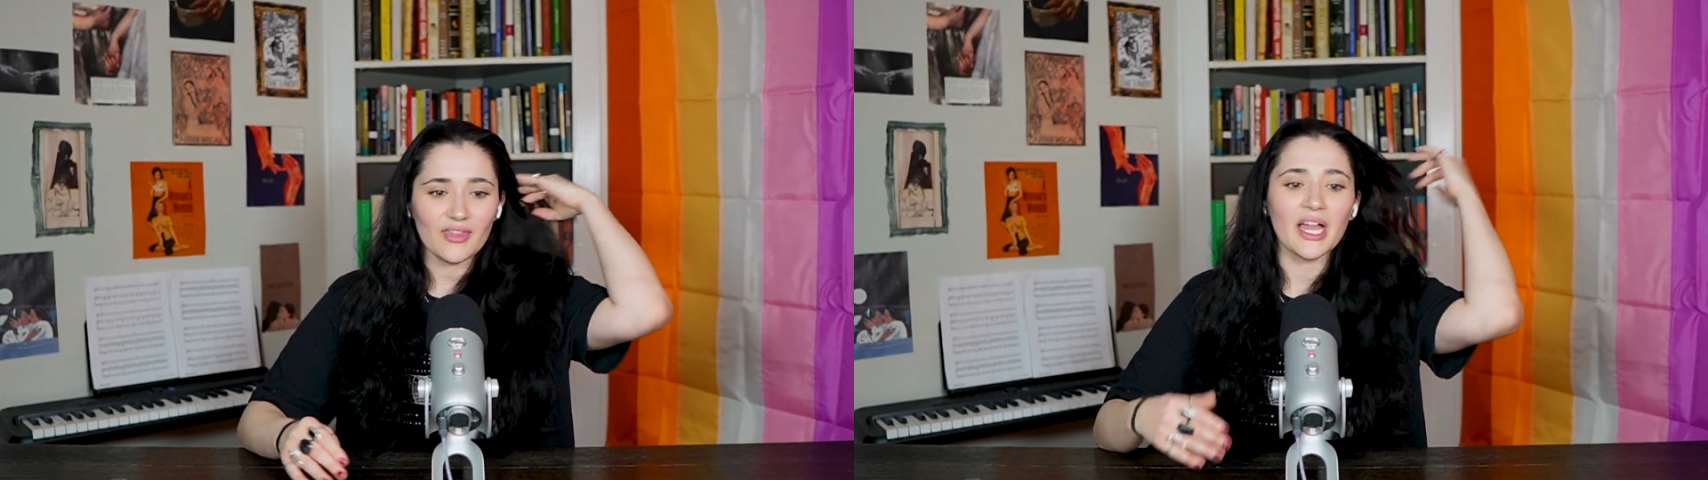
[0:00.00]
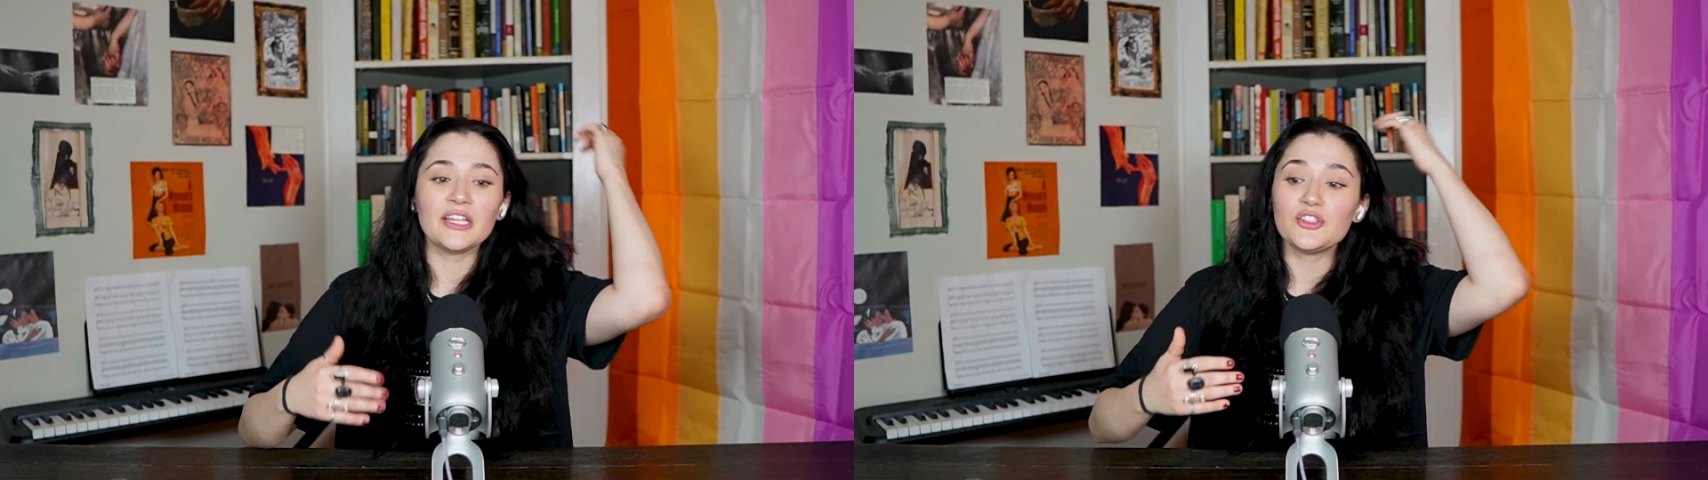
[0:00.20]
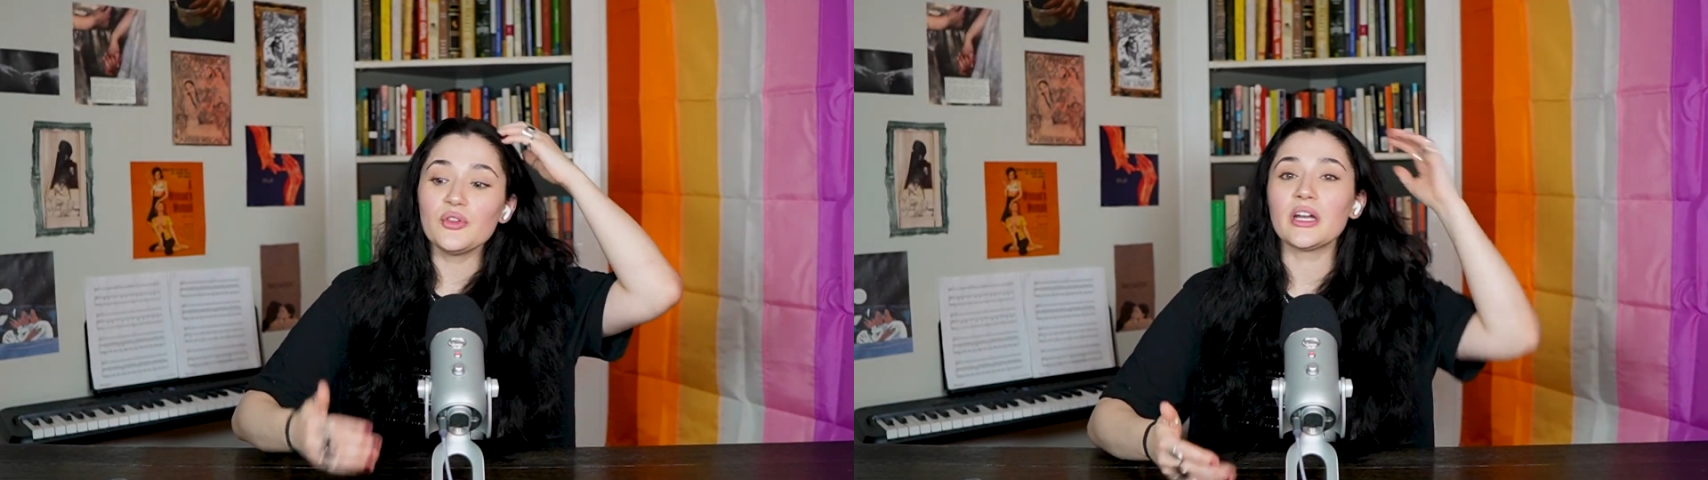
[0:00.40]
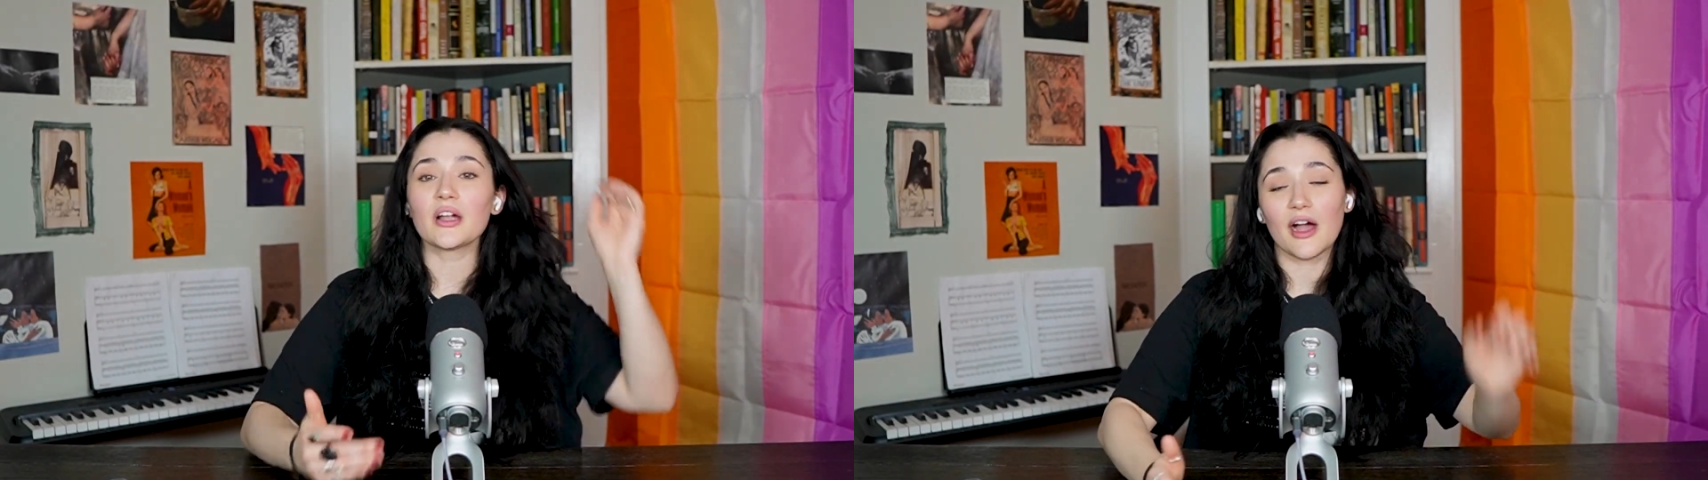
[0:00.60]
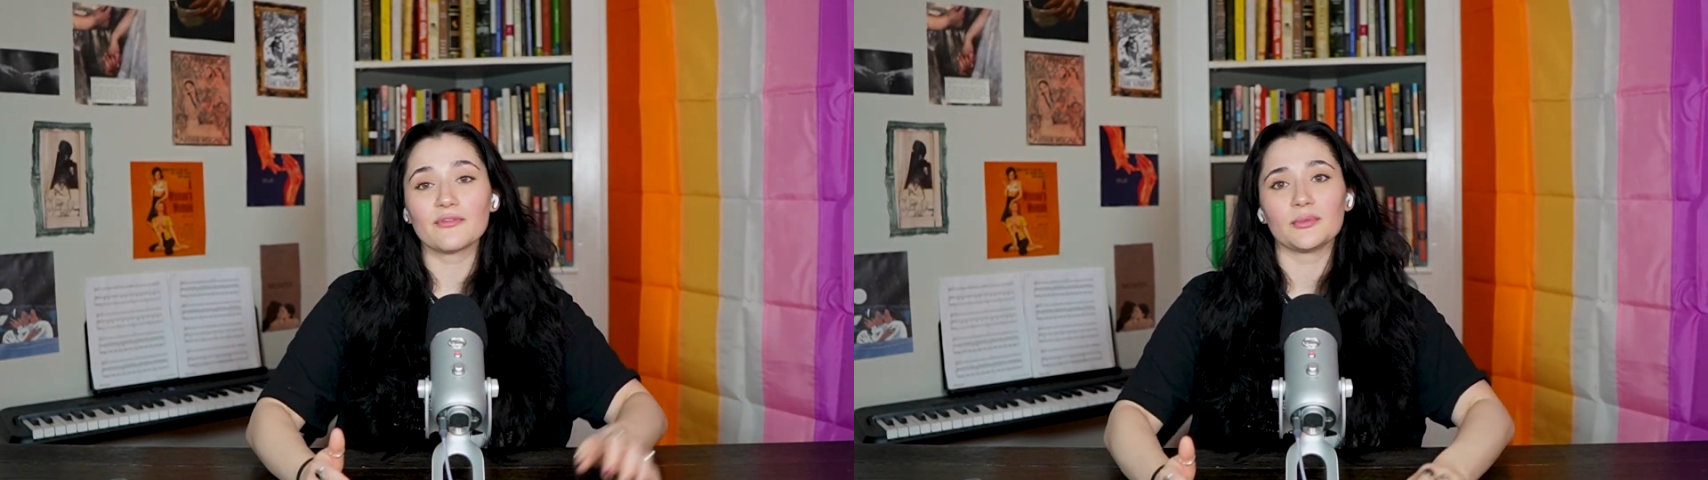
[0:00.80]
I do get
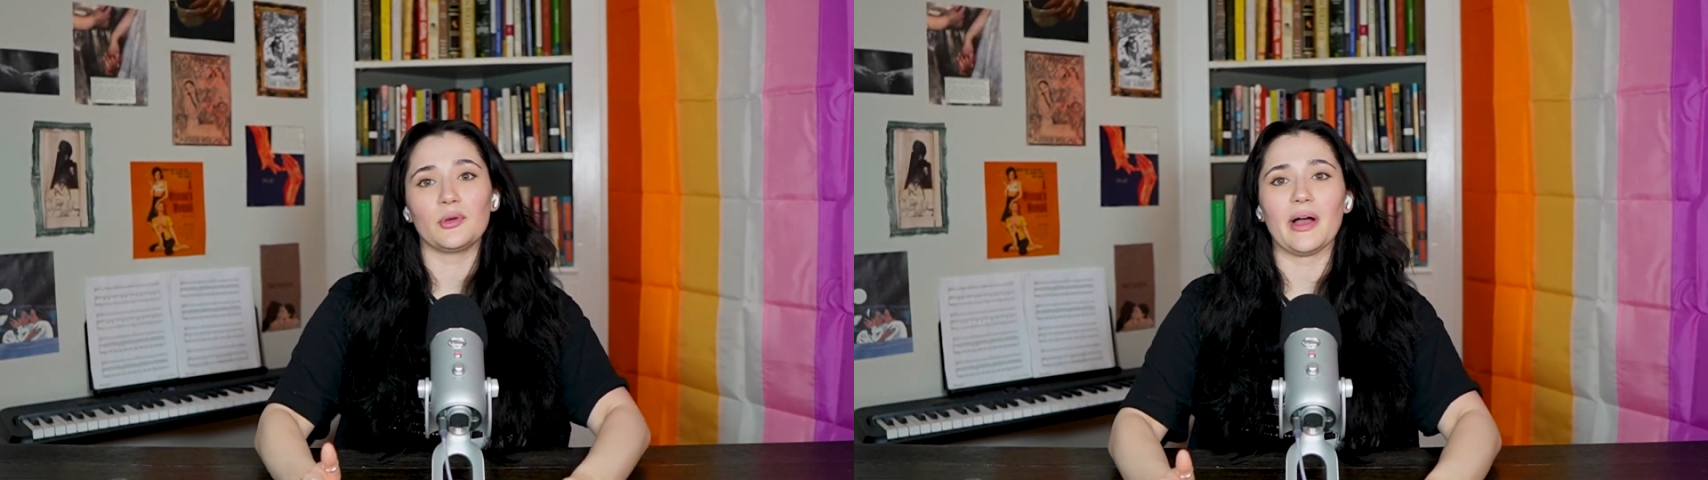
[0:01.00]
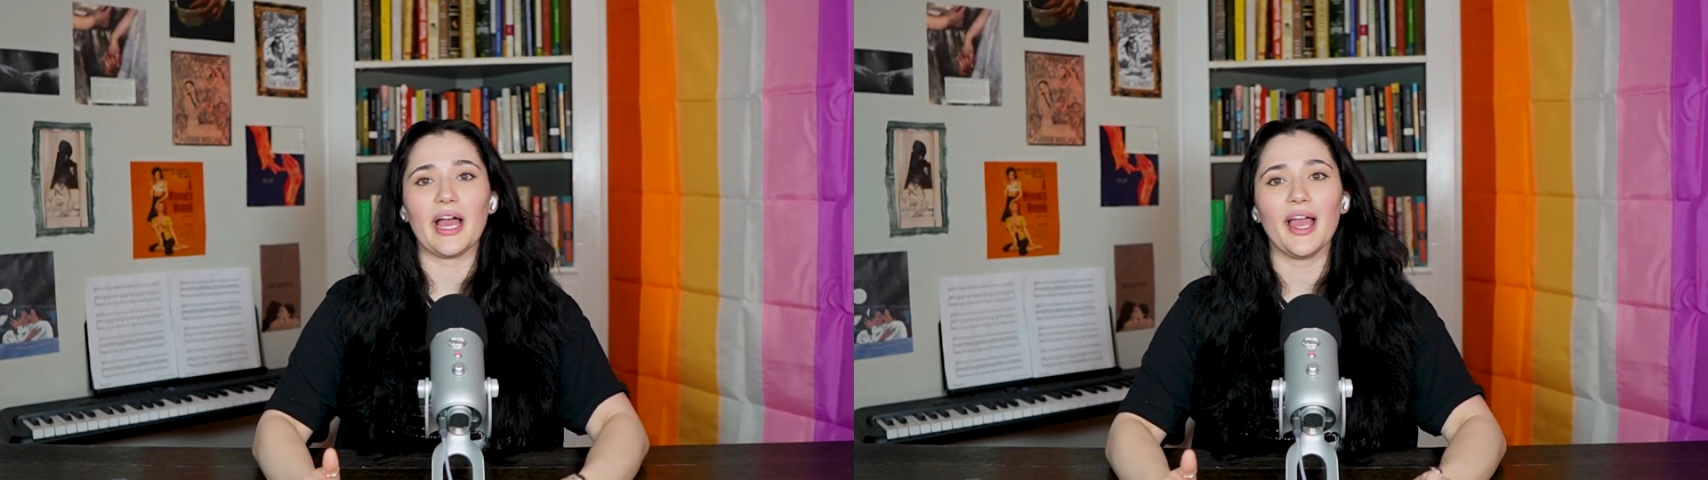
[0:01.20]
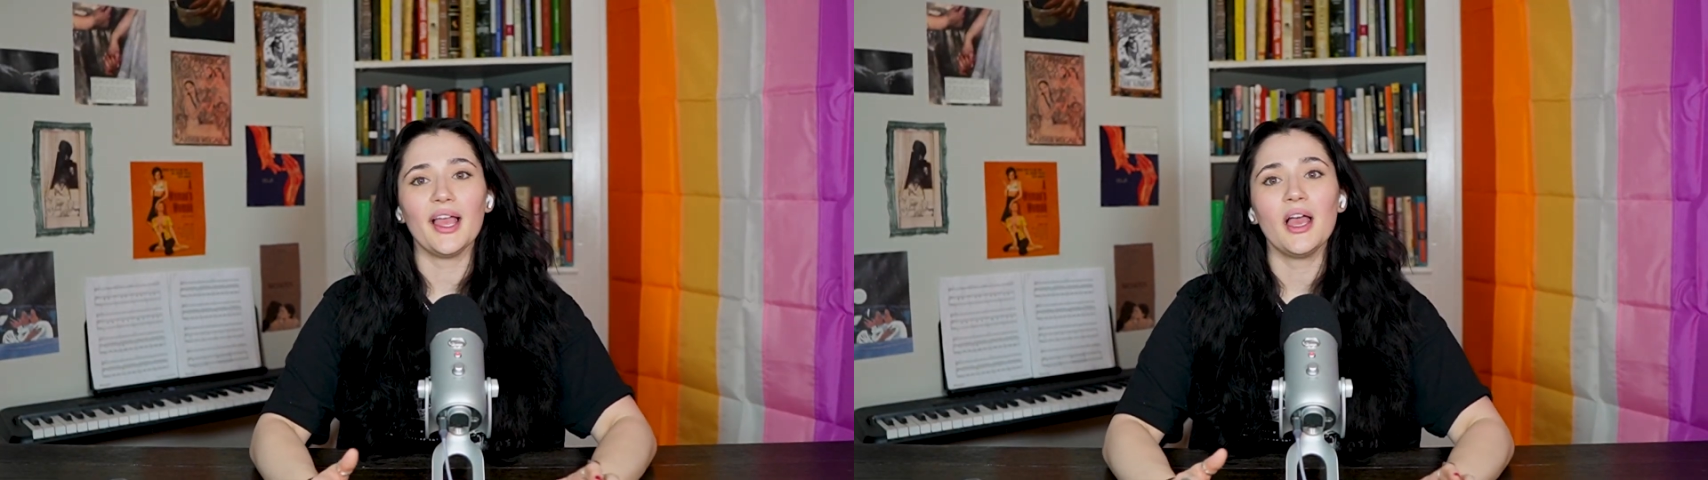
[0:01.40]
uncomfortable by,